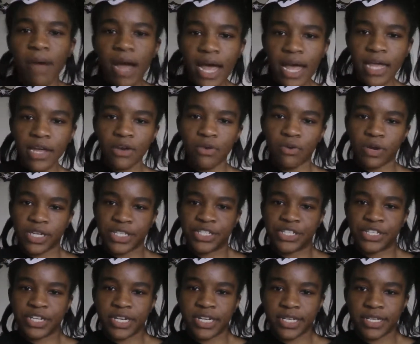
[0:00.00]
My
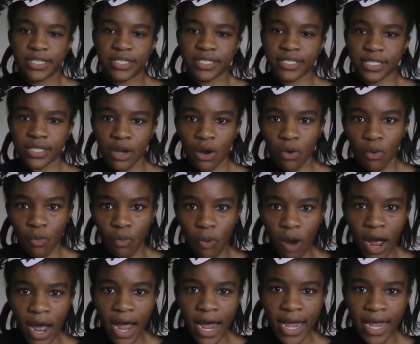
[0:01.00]
question is,
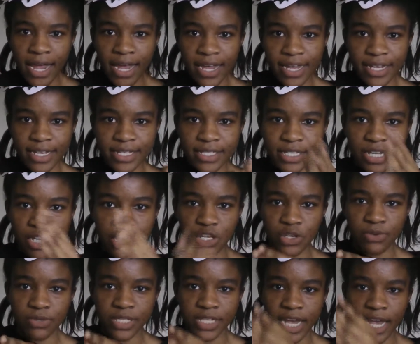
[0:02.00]
why is
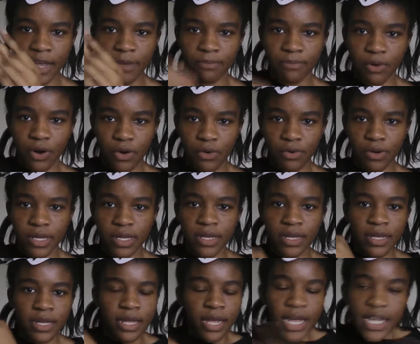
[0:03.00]
Yusuke broke?
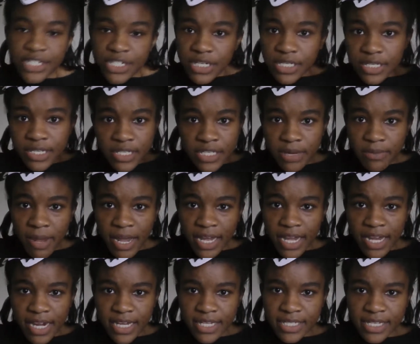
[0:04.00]
It just doesn't
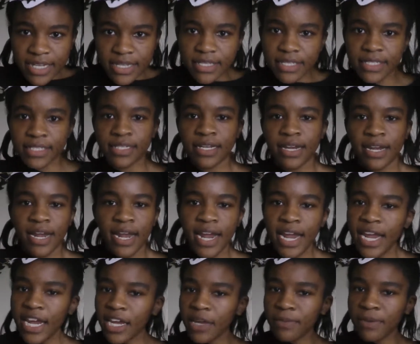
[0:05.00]
make any sense.
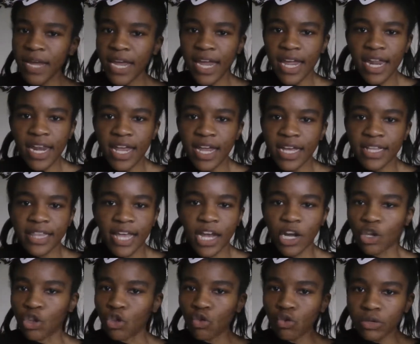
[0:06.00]
He could be eating at
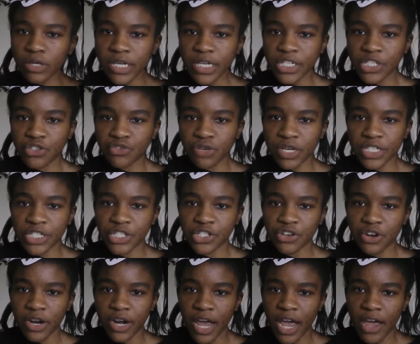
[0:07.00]
that glorious
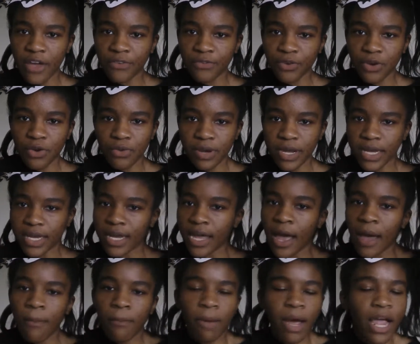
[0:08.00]
restaurant every week,
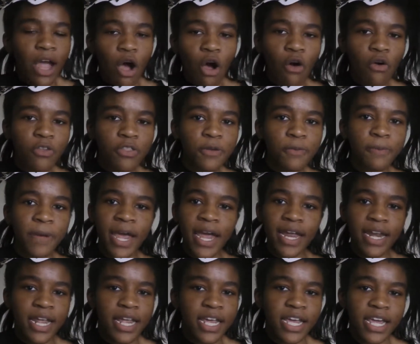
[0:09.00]
buy all the
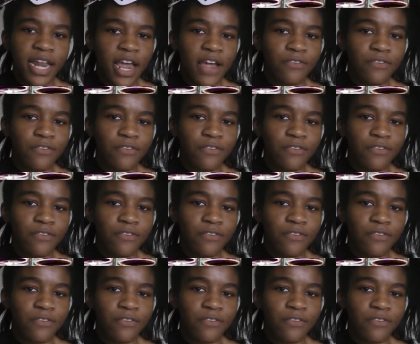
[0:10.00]
paint he could